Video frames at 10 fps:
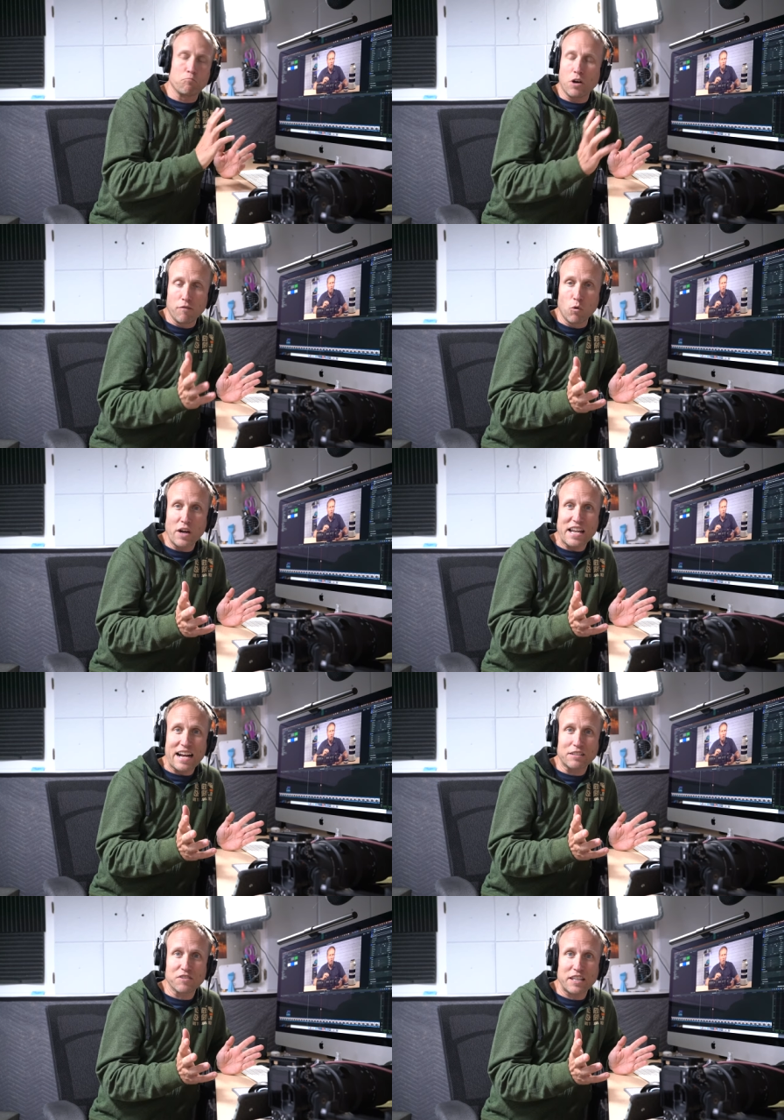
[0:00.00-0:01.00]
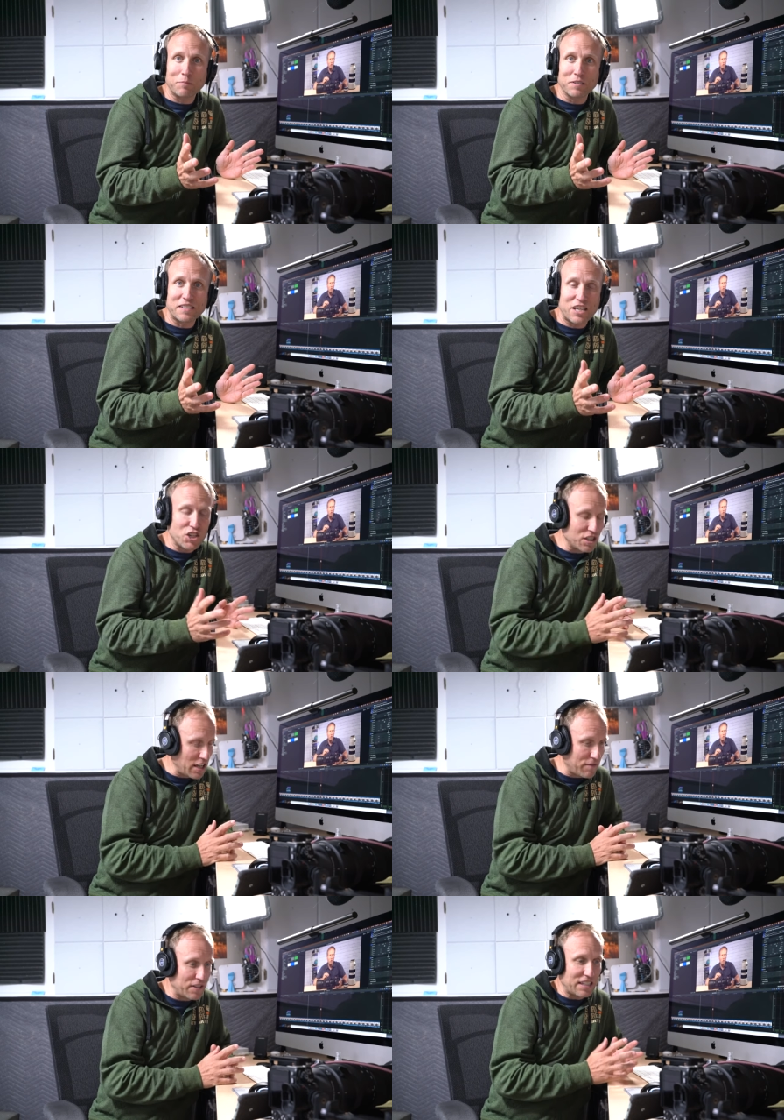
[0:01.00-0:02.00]
Avoid active stabilization
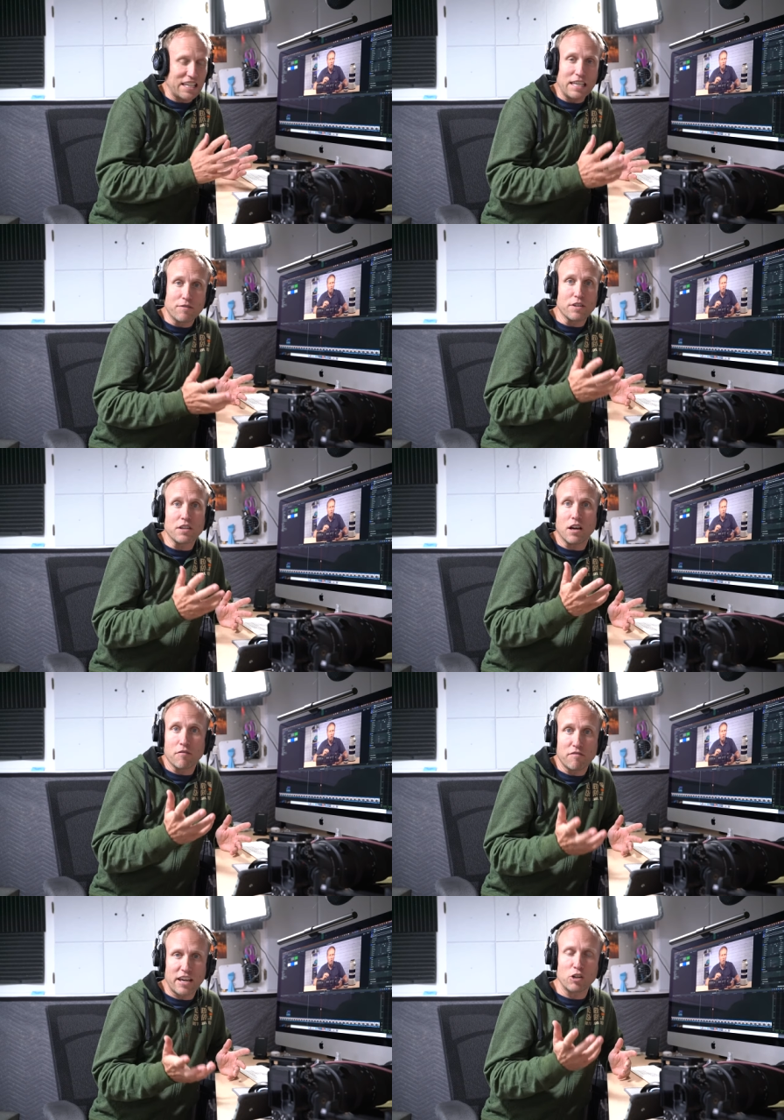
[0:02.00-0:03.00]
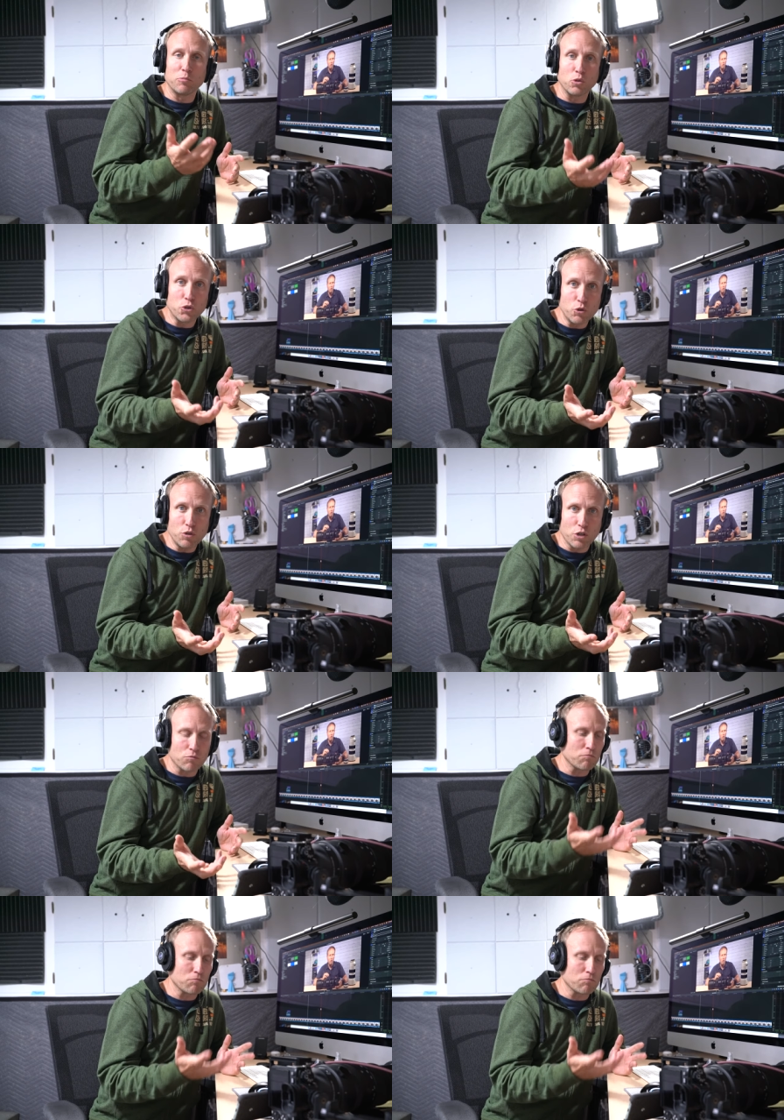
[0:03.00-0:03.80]
if it's even available to you.